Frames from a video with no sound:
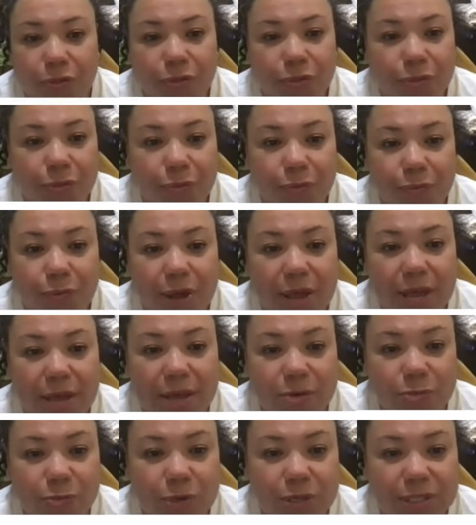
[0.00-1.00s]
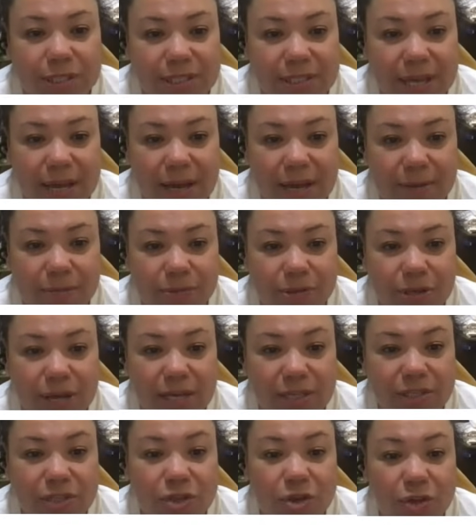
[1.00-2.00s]
Thread, one time
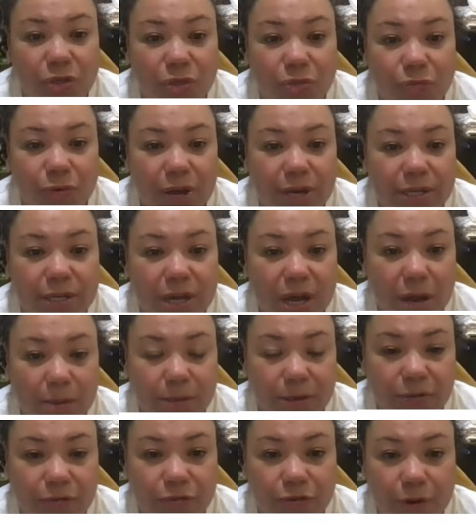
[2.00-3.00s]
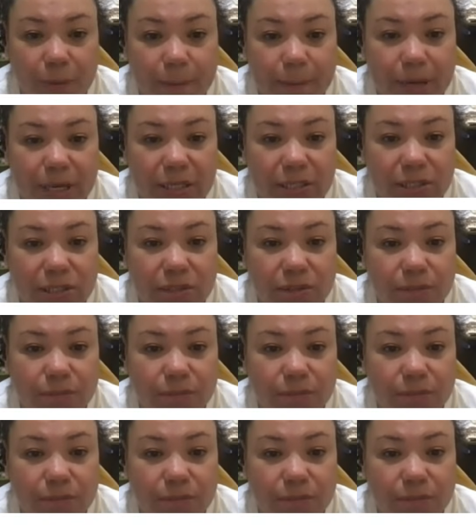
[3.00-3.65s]
I saw thread coming from my